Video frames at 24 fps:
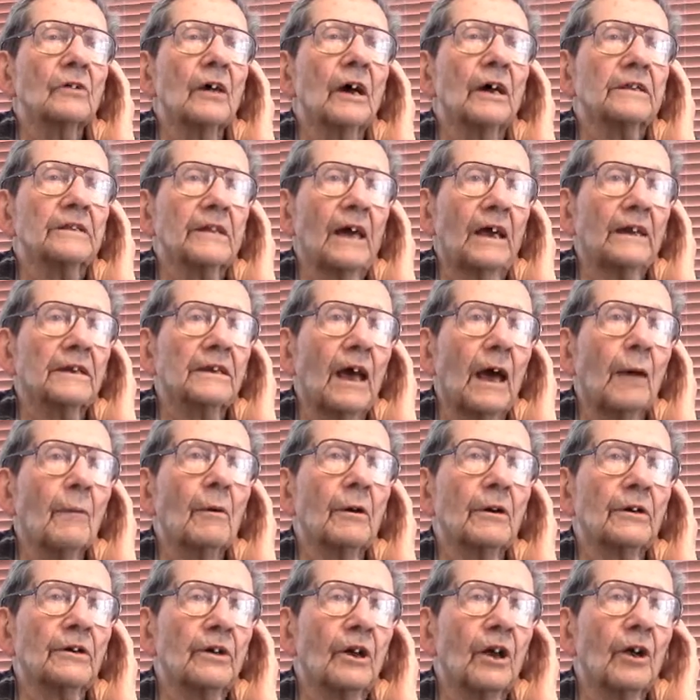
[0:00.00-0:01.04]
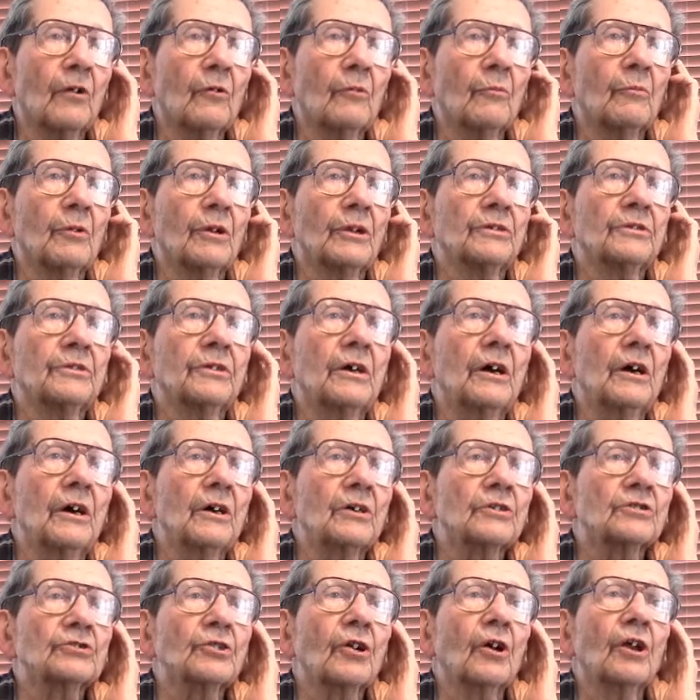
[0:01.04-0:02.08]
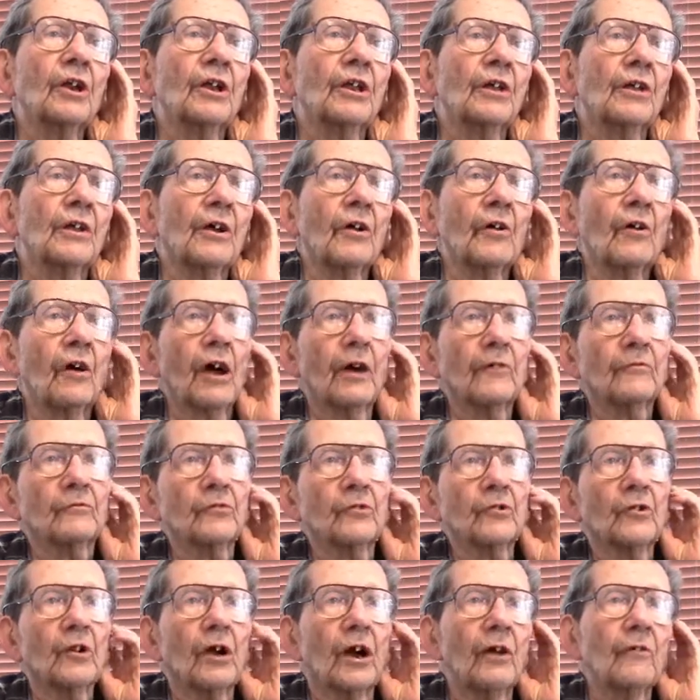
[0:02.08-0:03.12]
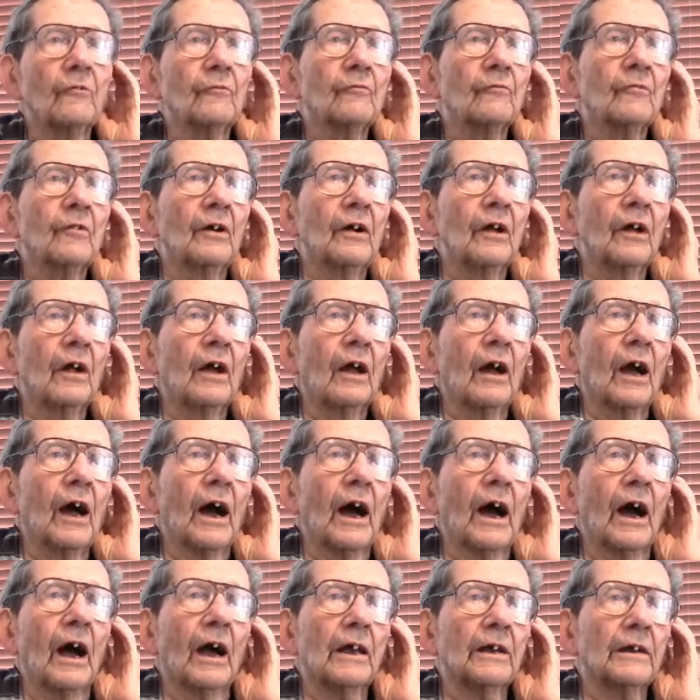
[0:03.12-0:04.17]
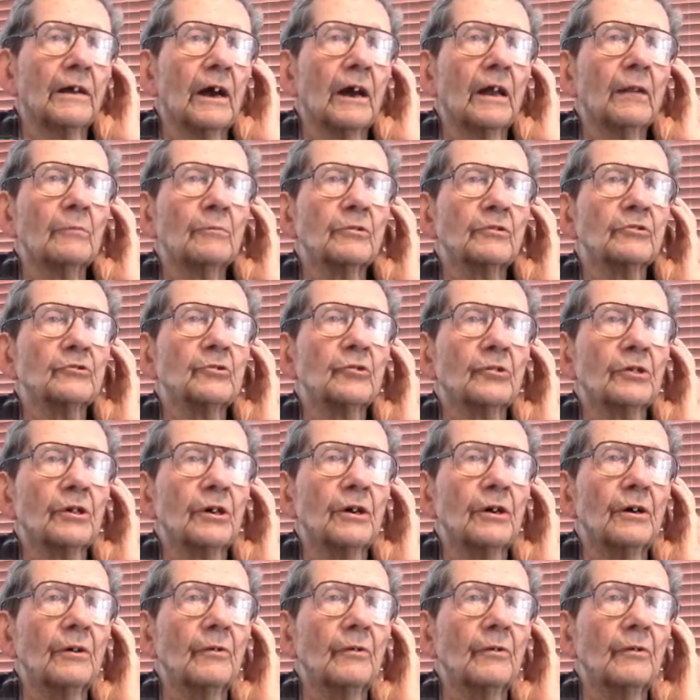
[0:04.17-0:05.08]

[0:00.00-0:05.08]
Yeah, at that time I carried, but shortly thereafter I got a bazooka.